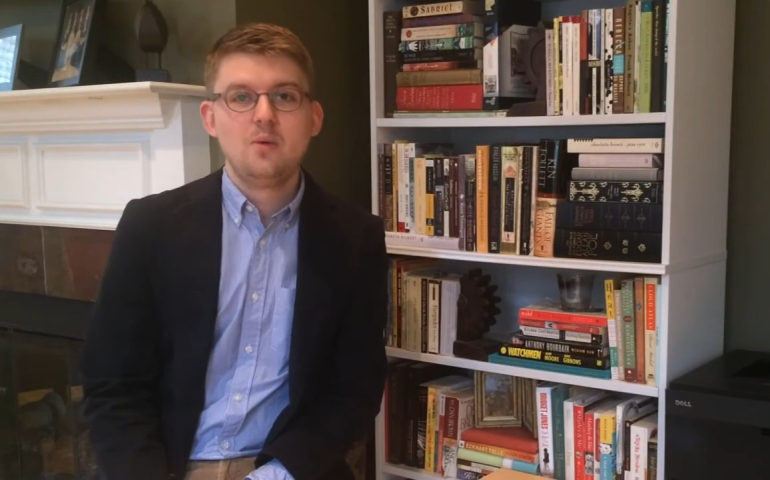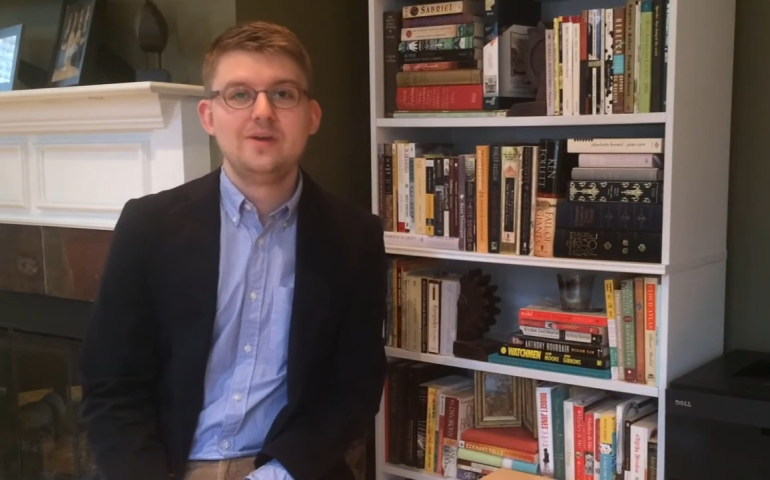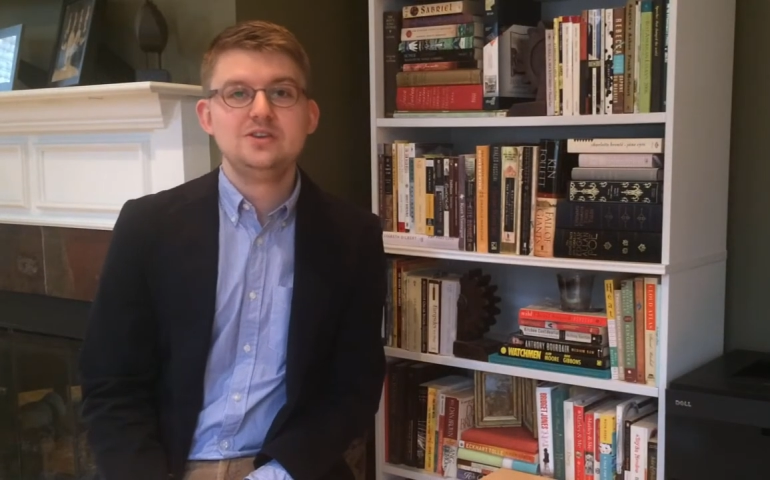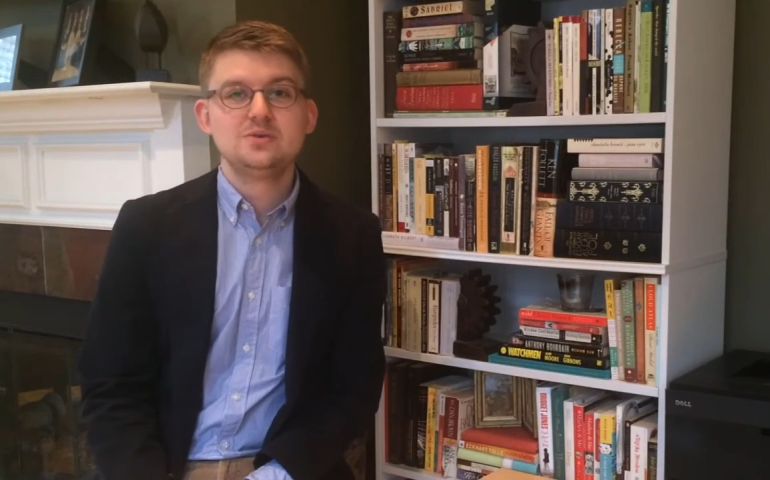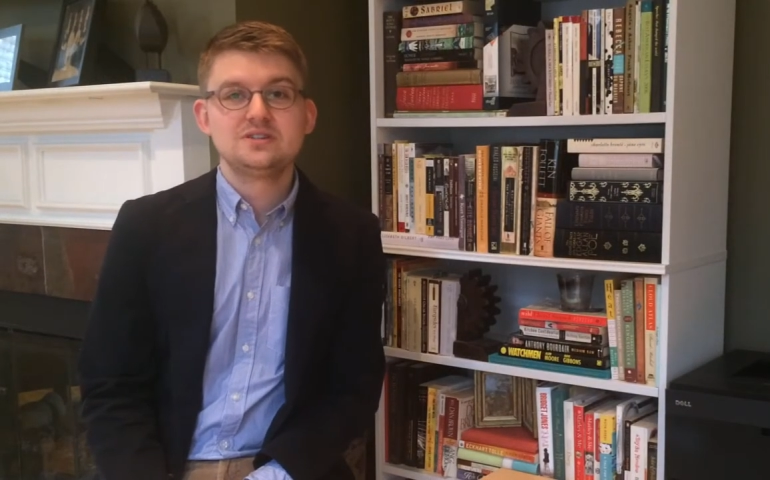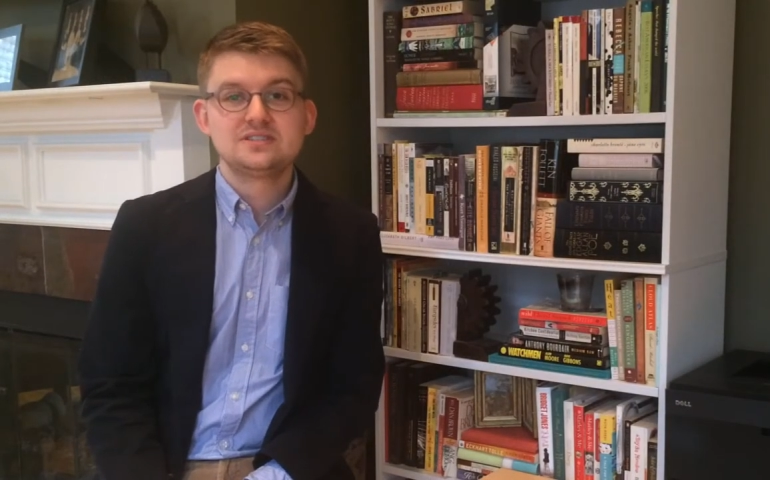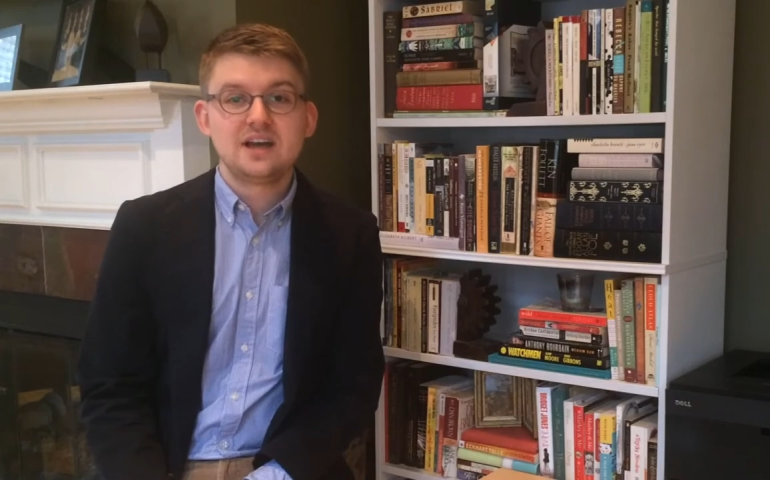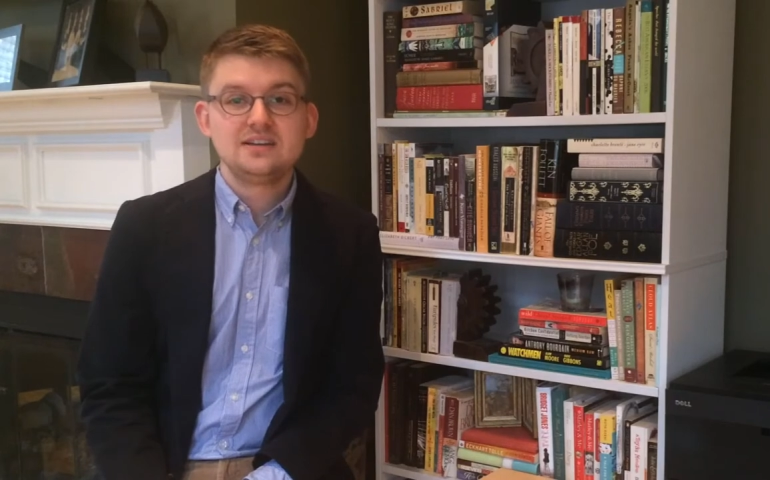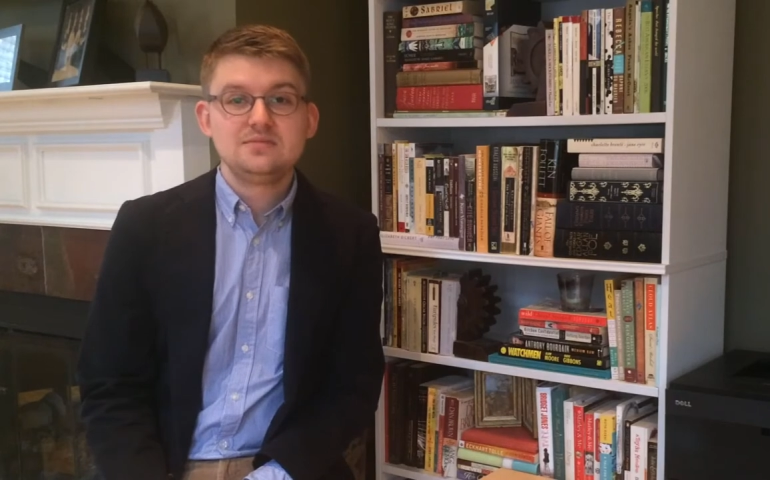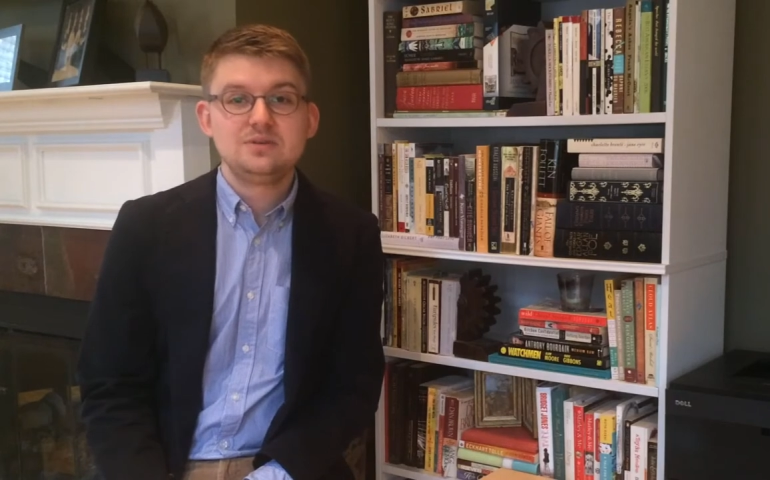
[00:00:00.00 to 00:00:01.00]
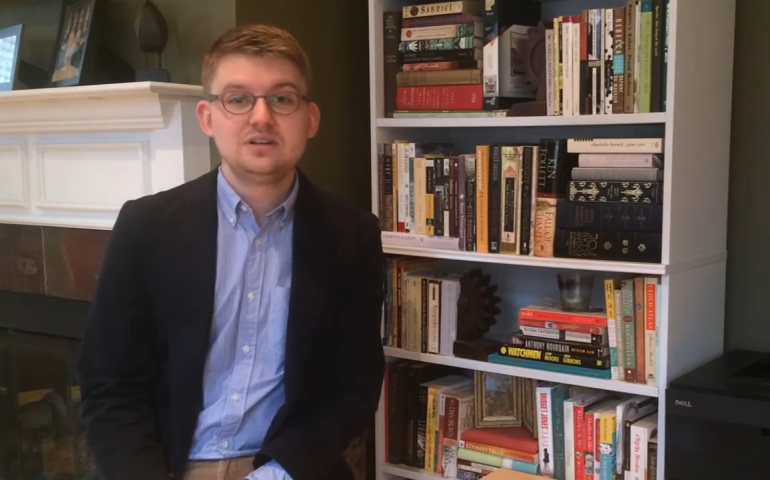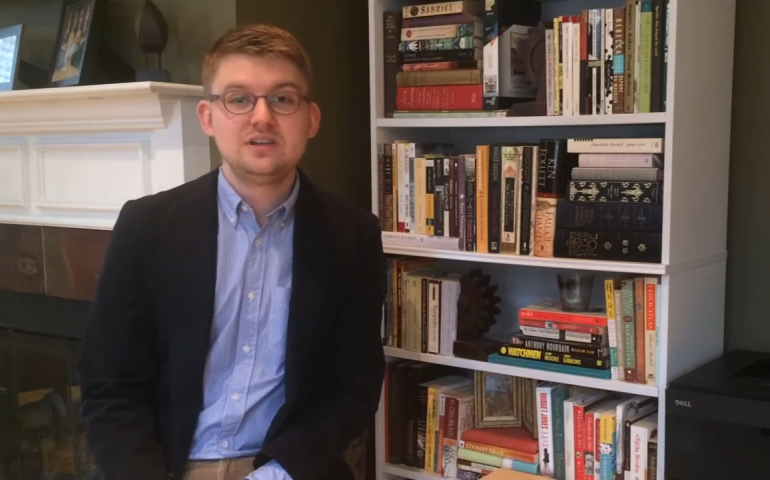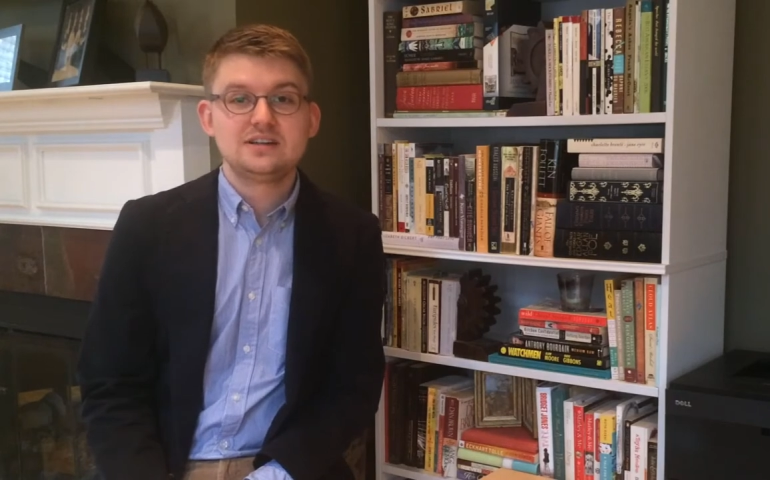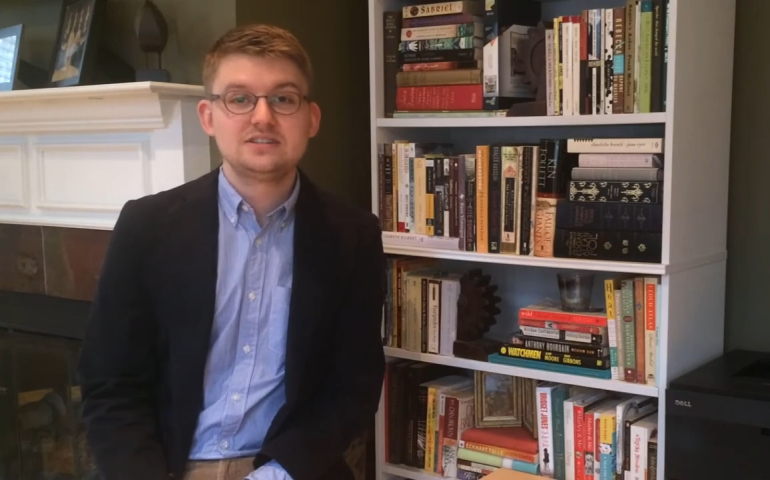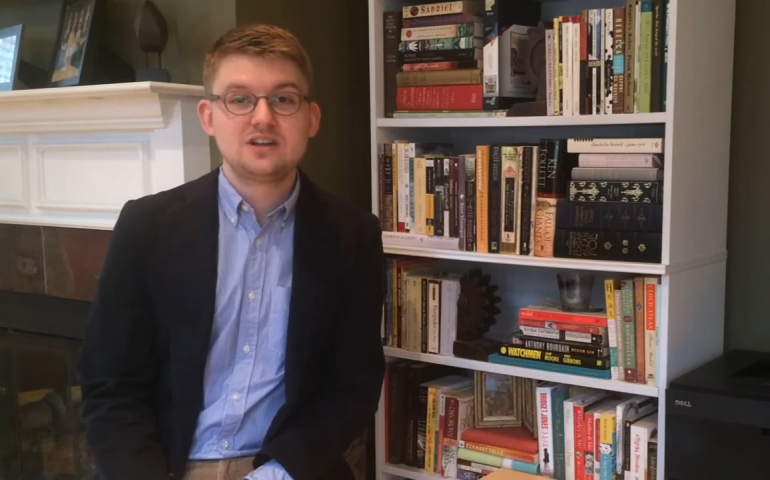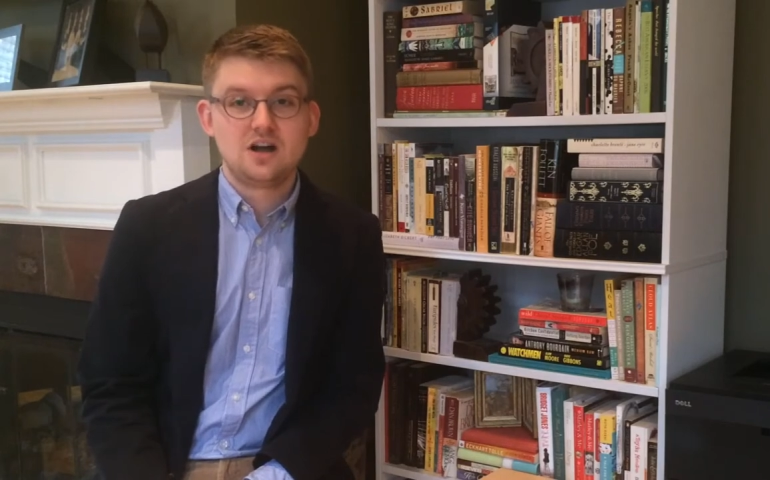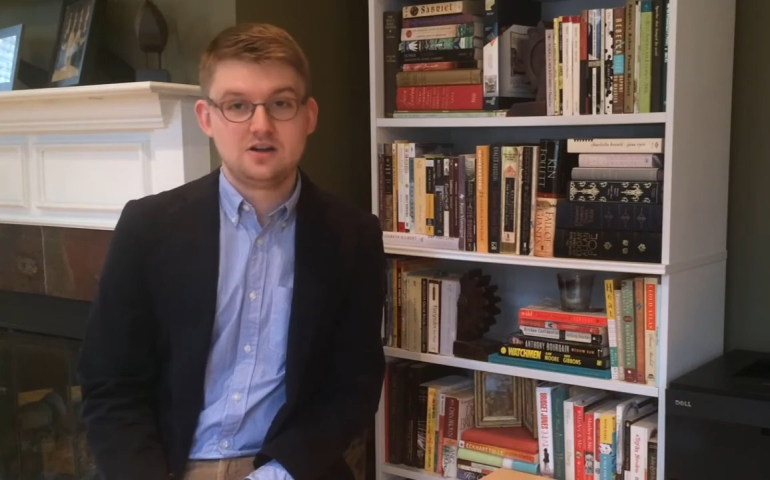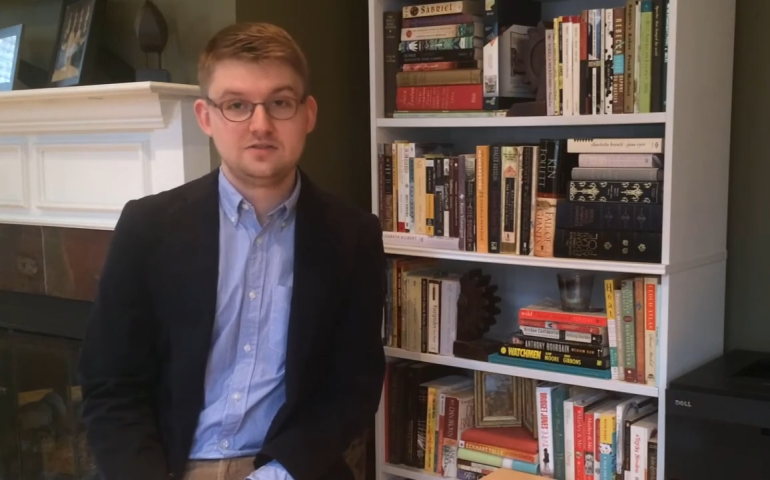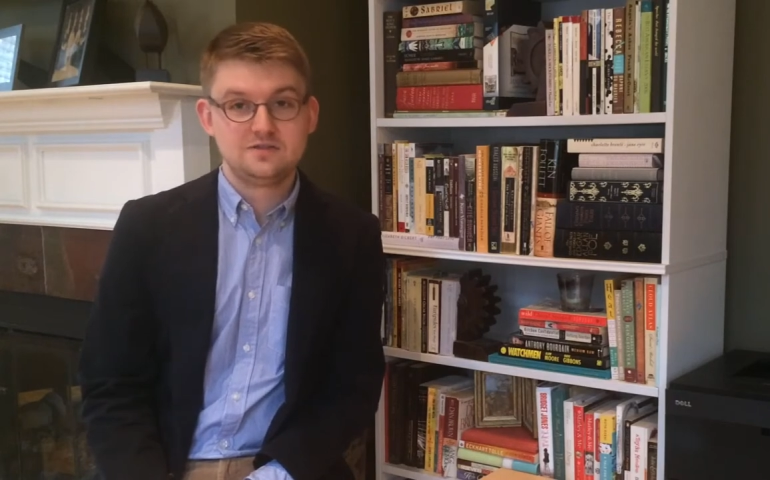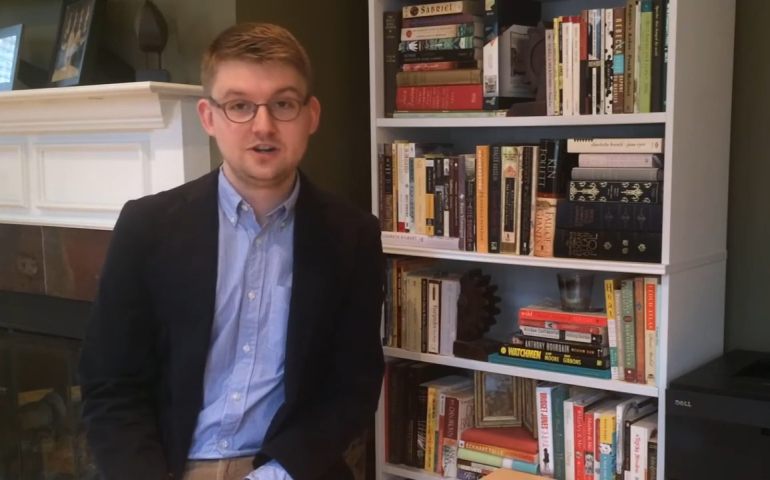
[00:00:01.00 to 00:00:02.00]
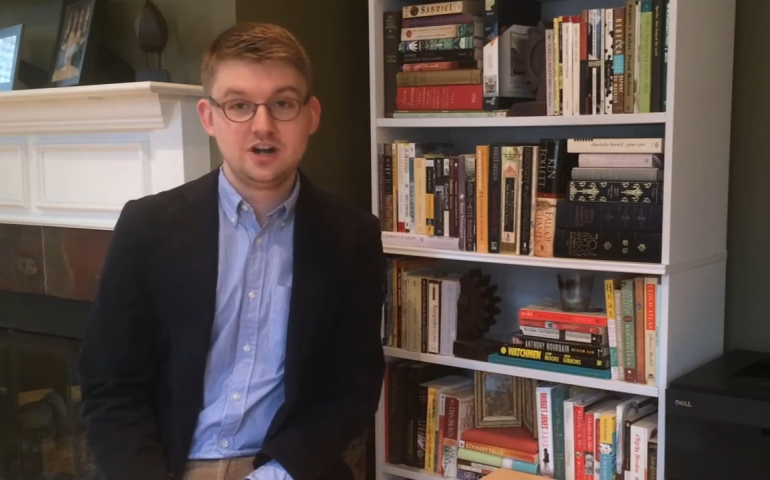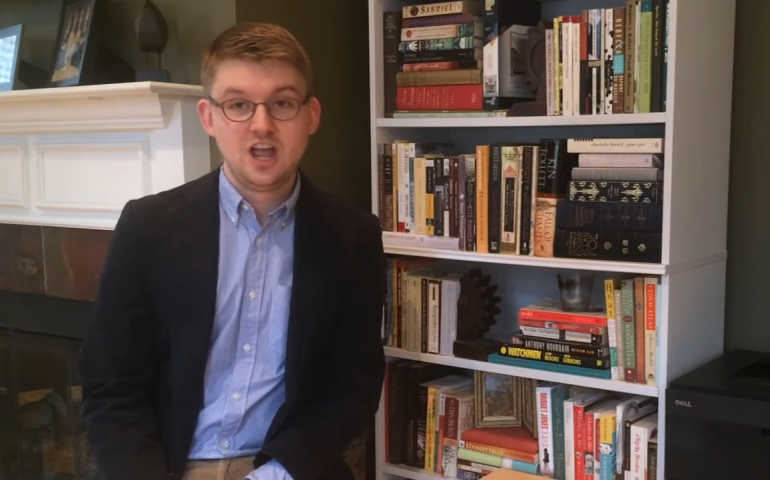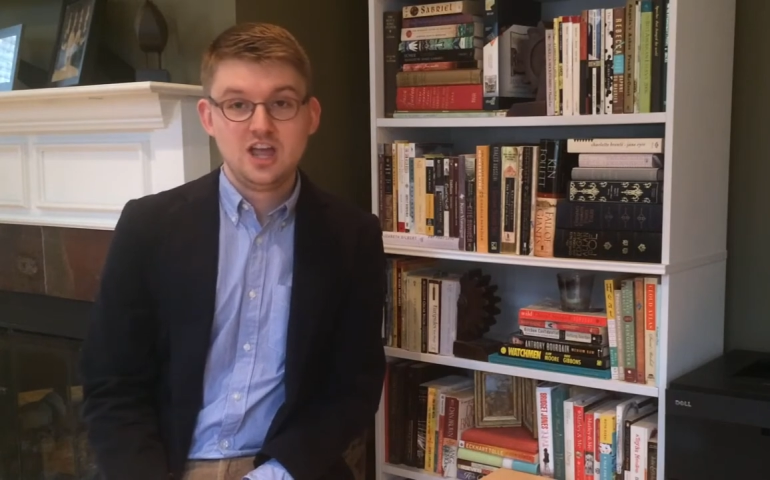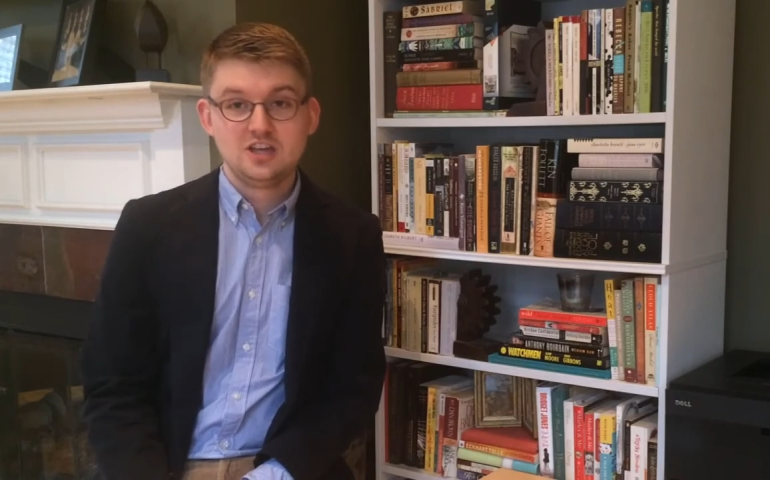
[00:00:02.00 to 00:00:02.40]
When you are assigned to be a lexicographer,